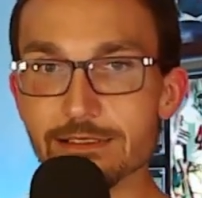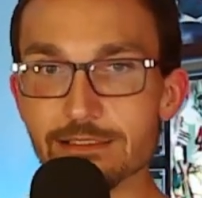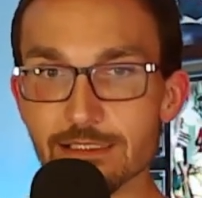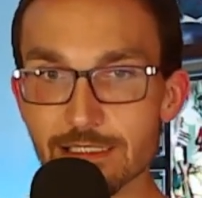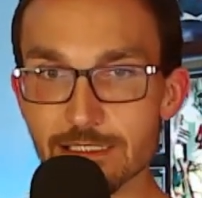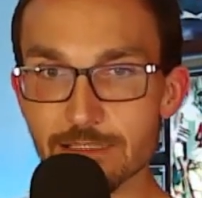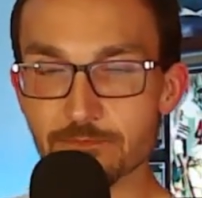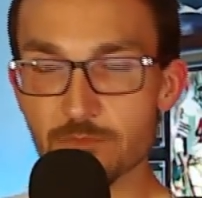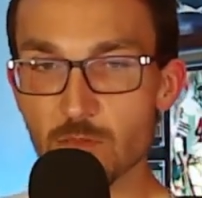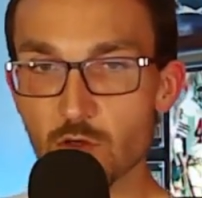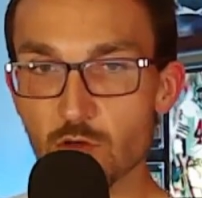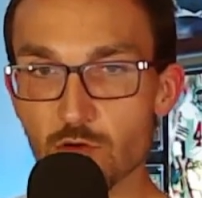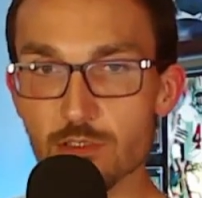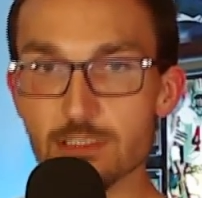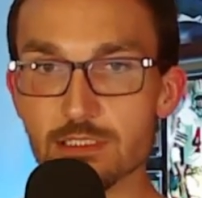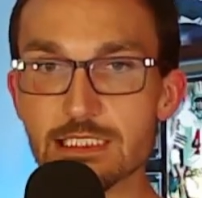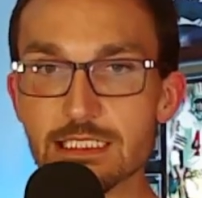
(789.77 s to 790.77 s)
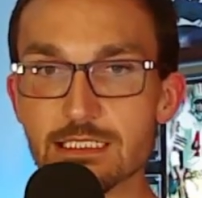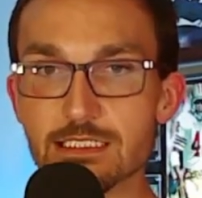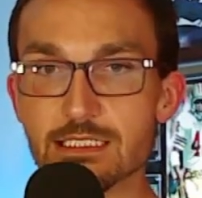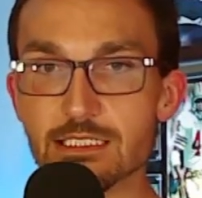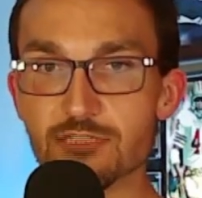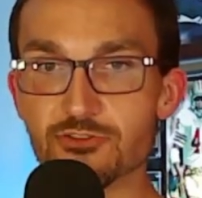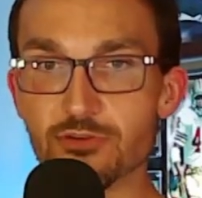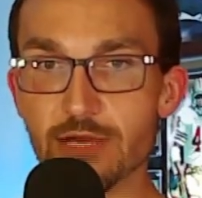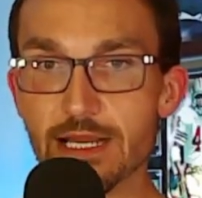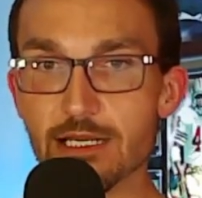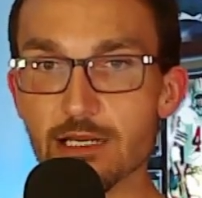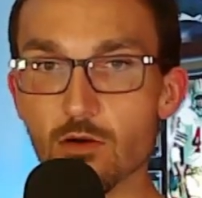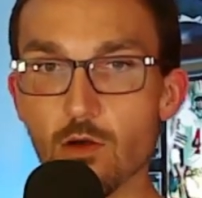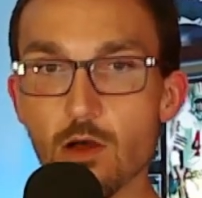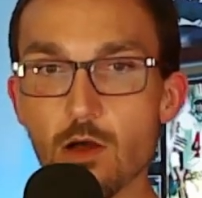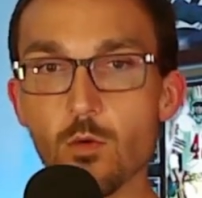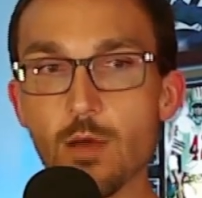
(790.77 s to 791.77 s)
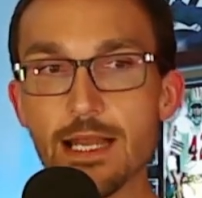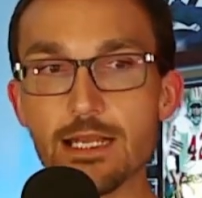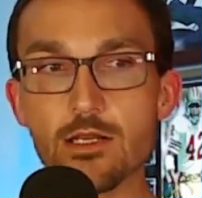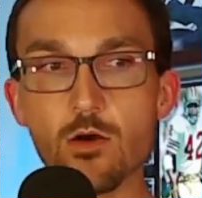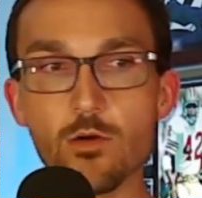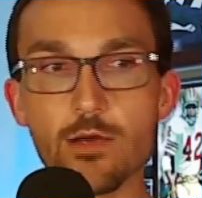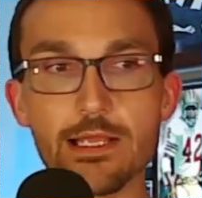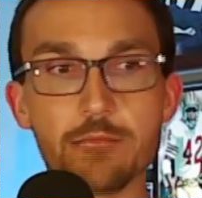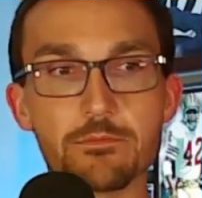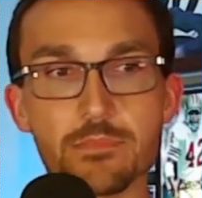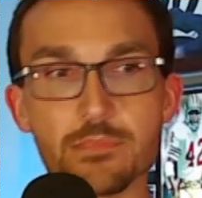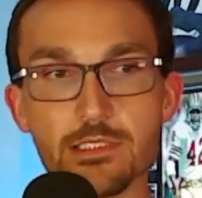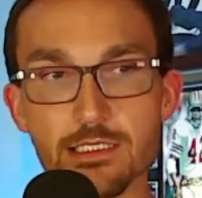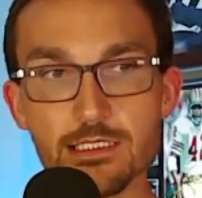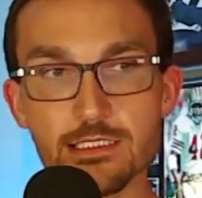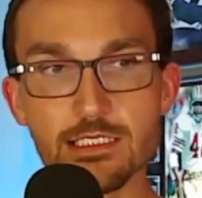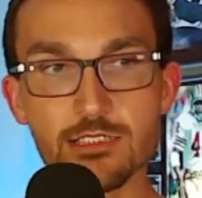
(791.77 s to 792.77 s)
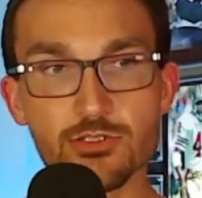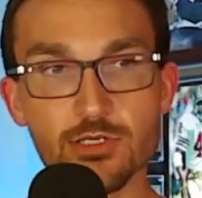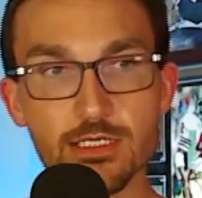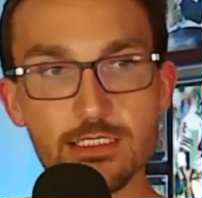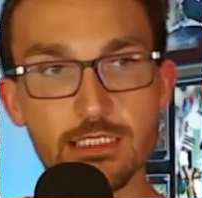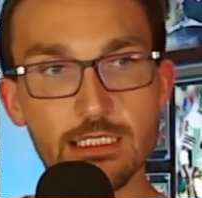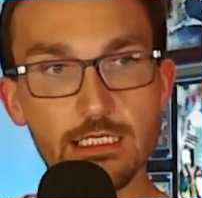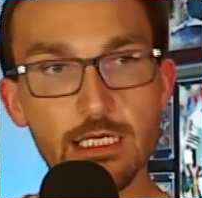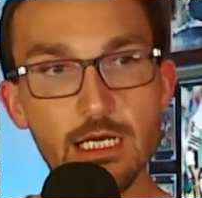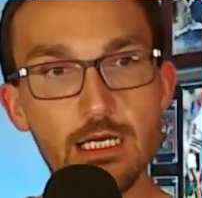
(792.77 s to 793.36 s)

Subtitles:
Handley, or DC Drano. Oh, I know him. That's interesting.